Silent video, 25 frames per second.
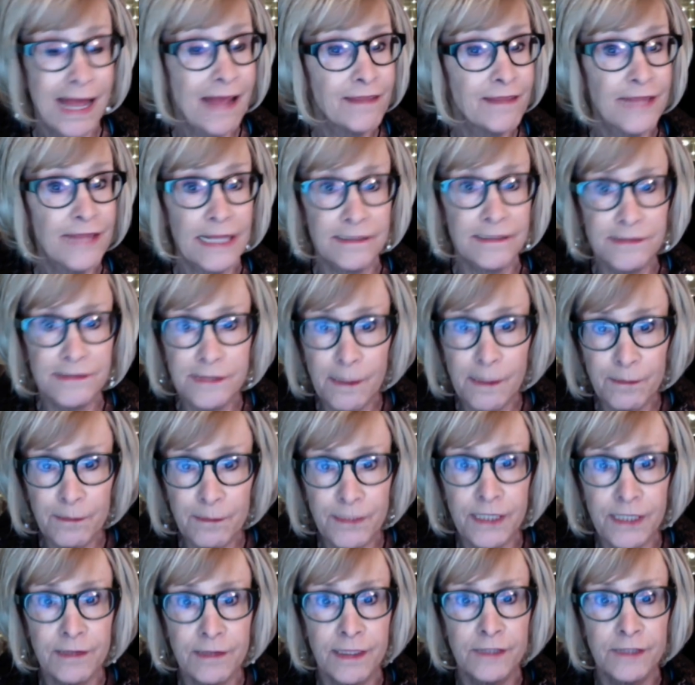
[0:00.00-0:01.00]
That's
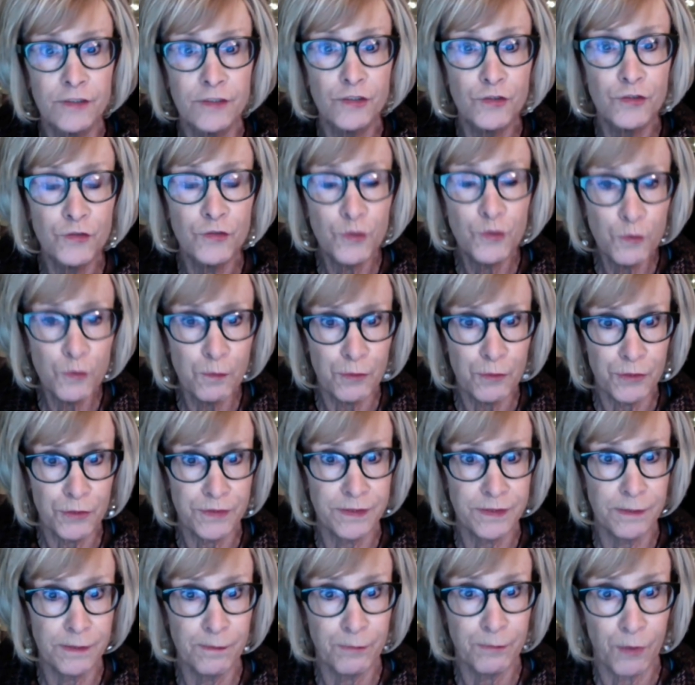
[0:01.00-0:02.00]
something that's super
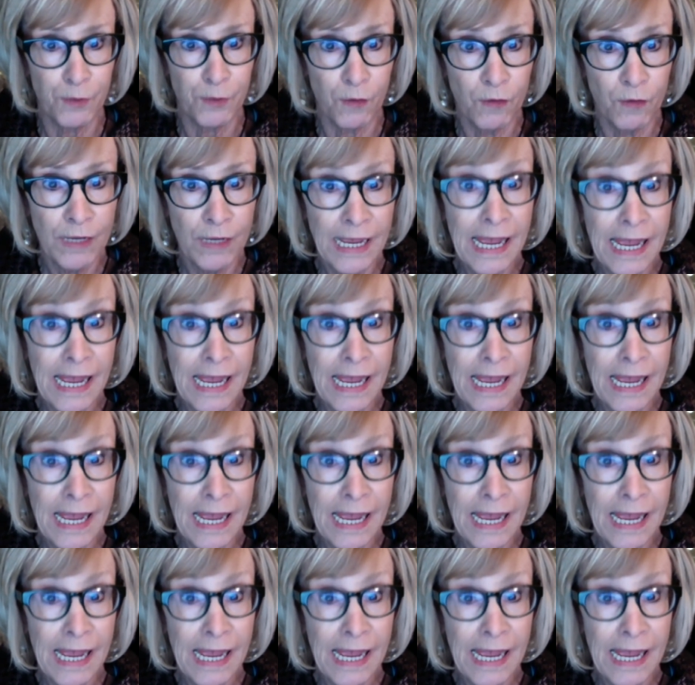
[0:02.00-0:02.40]
simple.